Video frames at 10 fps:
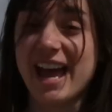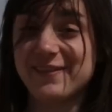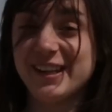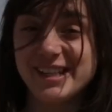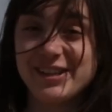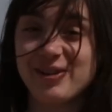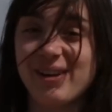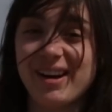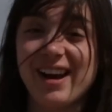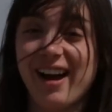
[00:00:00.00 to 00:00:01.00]
my
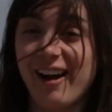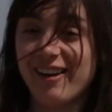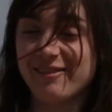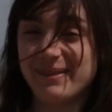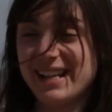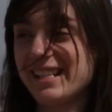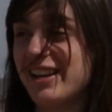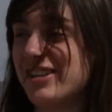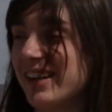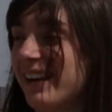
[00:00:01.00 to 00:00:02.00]
FLDetour of my
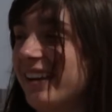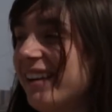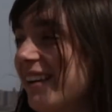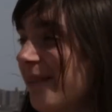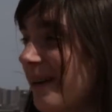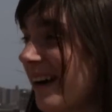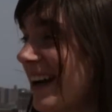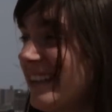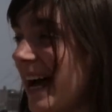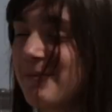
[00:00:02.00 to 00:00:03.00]
Sentra. We are
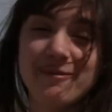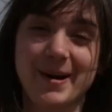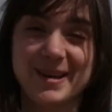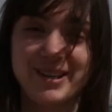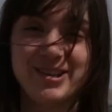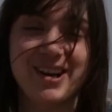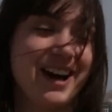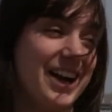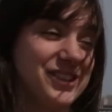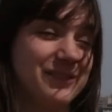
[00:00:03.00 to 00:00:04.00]
on top of a parking
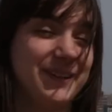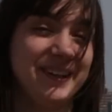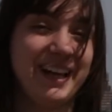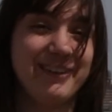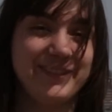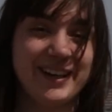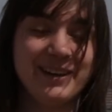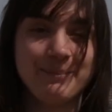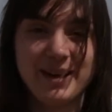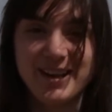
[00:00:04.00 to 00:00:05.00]
garage in
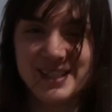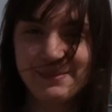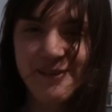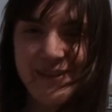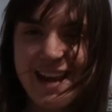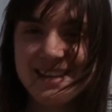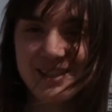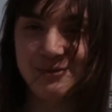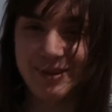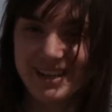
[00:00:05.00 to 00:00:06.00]
Philadelphia. My hair's in my face,
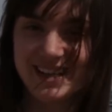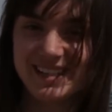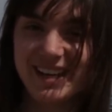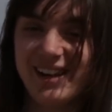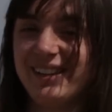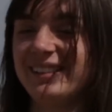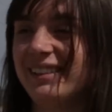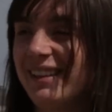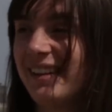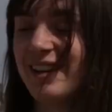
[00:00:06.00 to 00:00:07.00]
it's windy as hell.
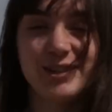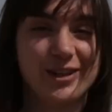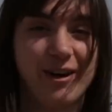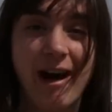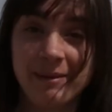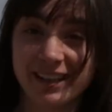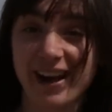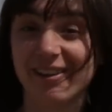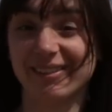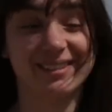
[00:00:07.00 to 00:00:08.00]
So I'm gonna
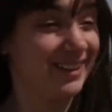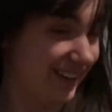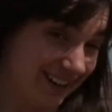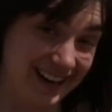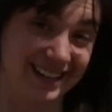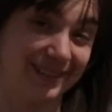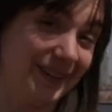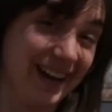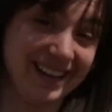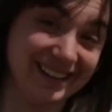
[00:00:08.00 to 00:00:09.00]
go. All right,
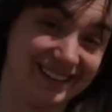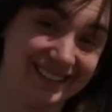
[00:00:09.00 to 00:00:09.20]
bye.